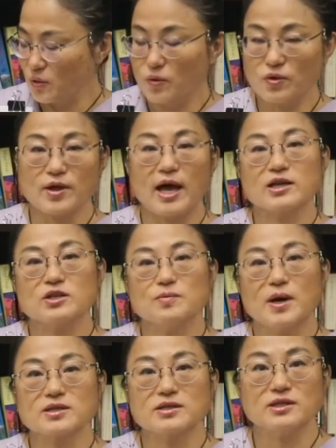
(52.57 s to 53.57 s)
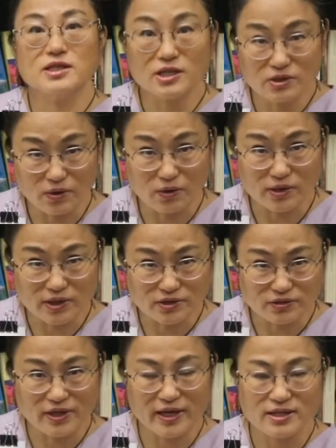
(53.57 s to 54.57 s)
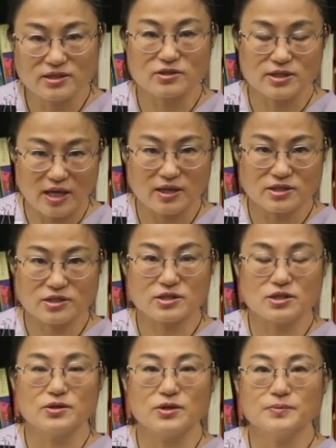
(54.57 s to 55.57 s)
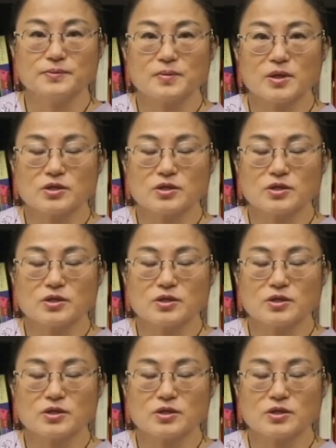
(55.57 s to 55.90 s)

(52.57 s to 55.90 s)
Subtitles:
with the acupuncture needle in US stainless steel